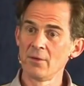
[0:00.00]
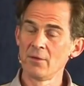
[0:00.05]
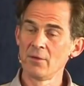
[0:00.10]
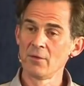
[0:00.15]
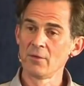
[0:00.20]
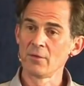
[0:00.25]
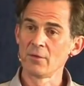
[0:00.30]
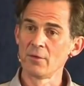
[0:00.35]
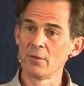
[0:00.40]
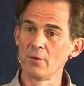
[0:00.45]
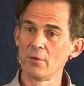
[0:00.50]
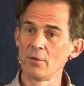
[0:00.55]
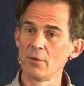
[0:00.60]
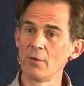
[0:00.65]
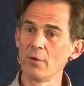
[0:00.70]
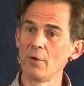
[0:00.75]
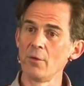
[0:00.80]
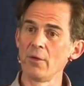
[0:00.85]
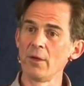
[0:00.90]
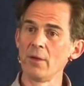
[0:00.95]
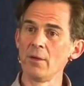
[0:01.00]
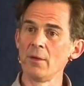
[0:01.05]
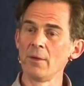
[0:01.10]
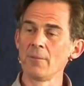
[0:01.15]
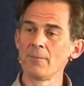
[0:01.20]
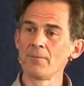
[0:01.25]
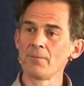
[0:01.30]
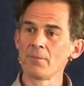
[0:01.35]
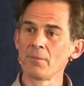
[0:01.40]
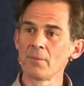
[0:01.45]
So although
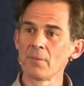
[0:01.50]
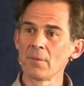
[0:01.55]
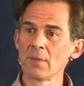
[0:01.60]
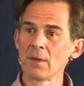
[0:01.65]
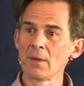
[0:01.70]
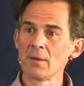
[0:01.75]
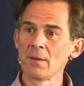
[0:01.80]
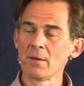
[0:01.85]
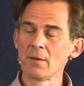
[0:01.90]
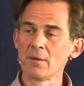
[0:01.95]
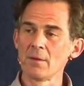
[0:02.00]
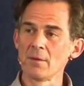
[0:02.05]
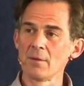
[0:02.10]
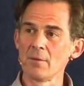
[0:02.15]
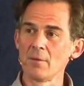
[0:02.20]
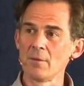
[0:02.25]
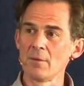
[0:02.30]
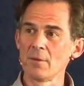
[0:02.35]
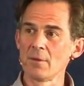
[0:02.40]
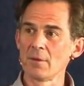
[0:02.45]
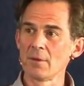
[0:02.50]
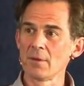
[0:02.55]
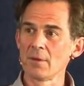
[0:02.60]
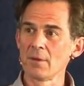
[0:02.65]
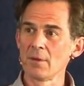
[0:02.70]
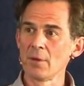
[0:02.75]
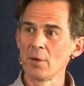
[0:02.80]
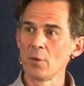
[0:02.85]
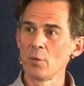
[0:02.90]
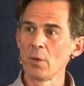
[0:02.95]

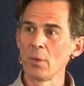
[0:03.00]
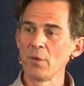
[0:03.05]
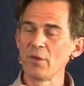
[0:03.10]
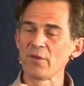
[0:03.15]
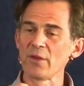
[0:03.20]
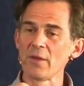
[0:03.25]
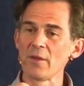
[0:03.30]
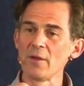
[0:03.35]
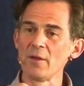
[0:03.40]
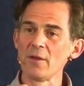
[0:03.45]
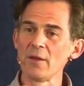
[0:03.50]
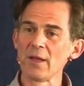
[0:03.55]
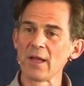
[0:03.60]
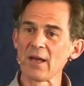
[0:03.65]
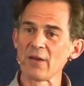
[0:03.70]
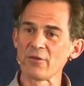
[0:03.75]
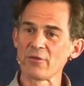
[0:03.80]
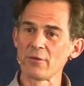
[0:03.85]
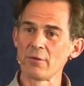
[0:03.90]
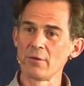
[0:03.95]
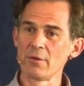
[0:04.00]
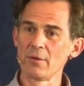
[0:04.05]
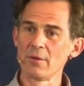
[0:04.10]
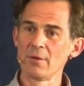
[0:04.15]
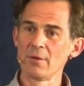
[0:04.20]
when we say the natural